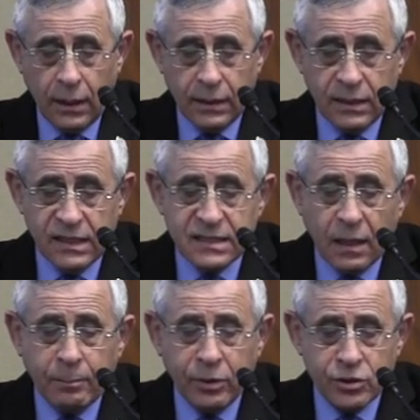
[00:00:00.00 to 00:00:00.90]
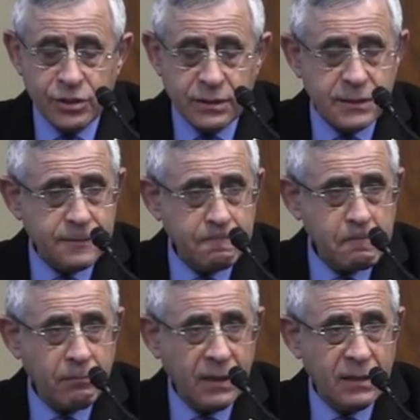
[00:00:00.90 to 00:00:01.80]
And these are Persians.
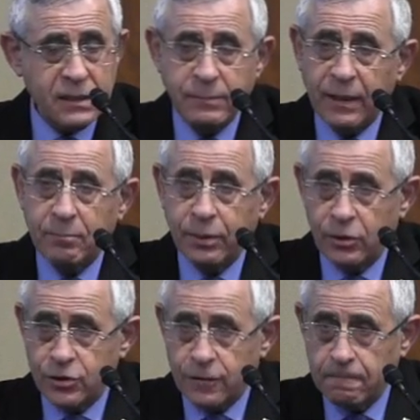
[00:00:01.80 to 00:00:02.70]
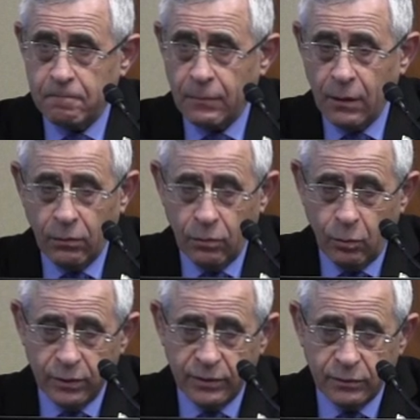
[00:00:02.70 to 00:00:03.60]
They speak Persian, who
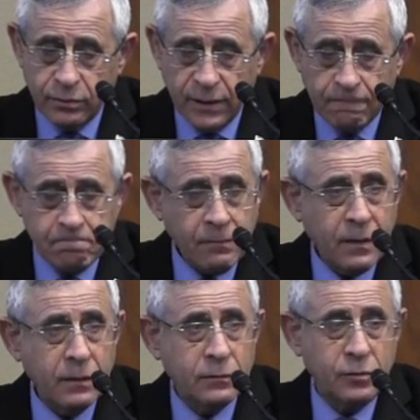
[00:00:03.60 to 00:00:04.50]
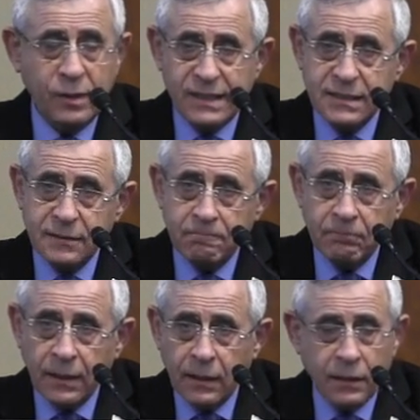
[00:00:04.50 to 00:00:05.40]
wandered to the west
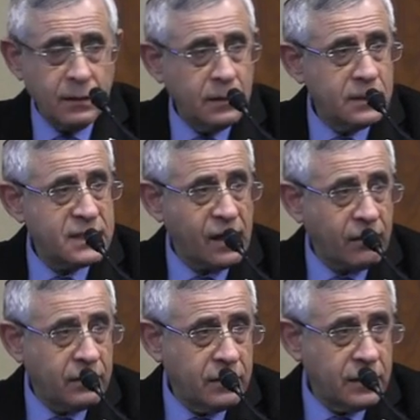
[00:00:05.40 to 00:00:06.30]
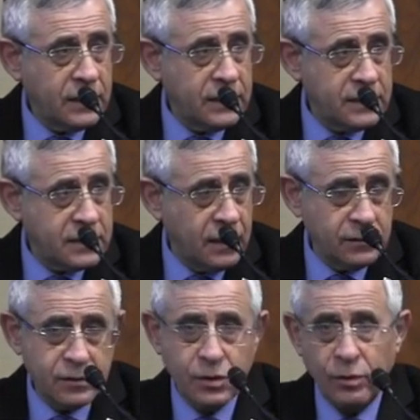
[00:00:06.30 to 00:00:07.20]
and settled in this
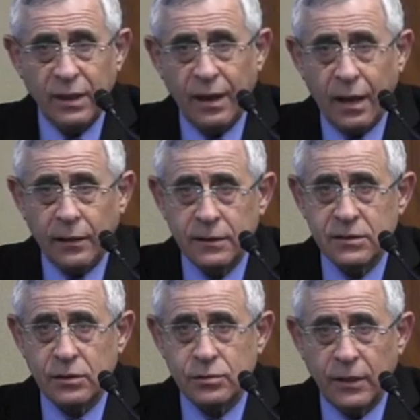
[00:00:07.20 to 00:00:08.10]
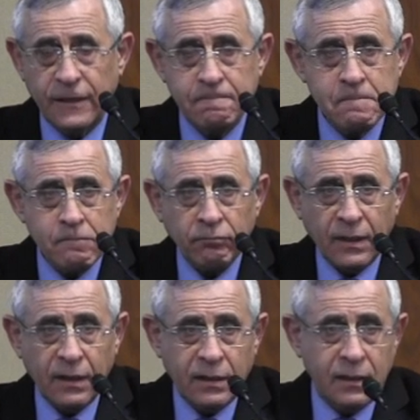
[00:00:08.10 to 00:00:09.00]
country. So Iraq is actually
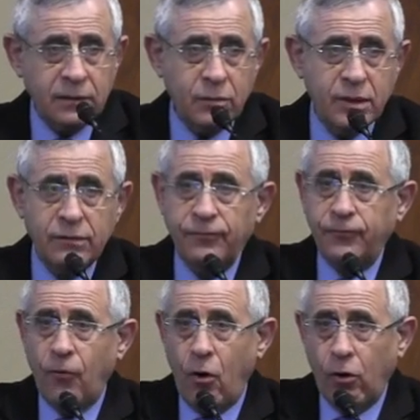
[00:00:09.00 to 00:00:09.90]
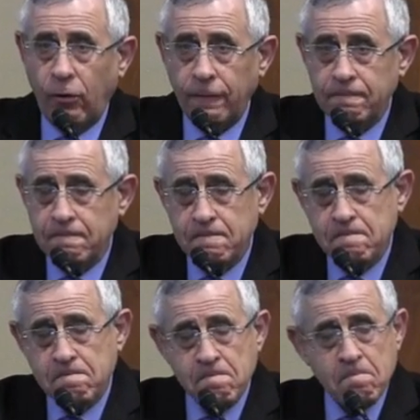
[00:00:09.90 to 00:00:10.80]
a country with 4
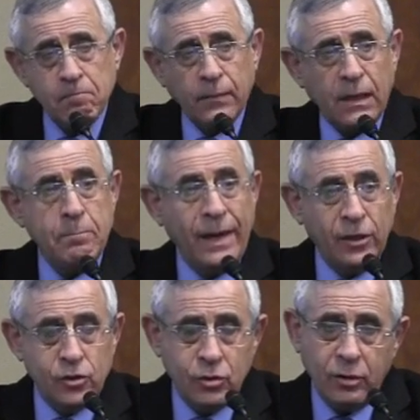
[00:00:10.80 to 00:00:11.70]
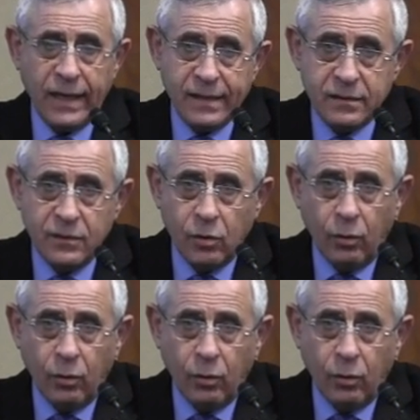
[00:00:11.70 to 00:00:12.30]
major ethnic